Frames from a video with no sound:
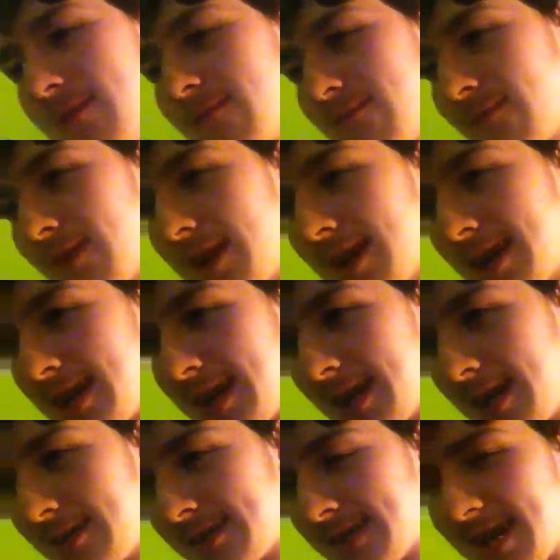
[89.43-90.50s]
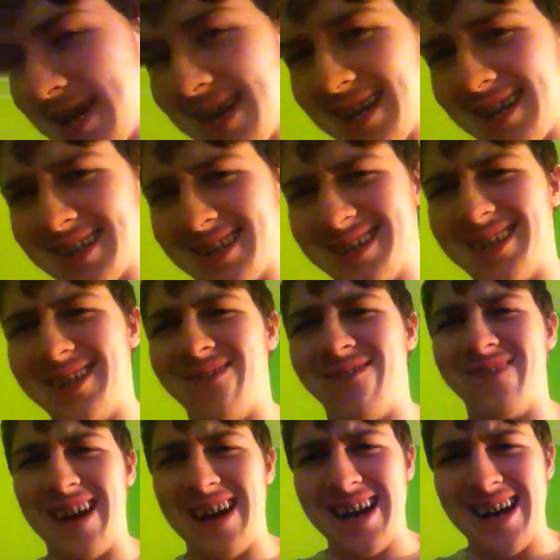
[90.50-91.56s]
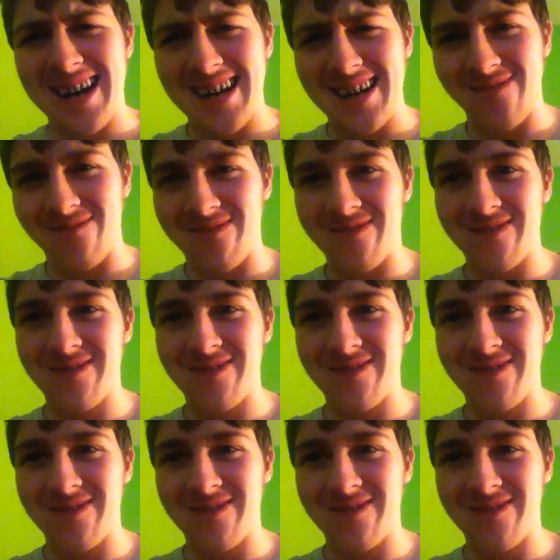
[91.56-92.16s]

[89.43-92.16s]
a Friday staying till 5.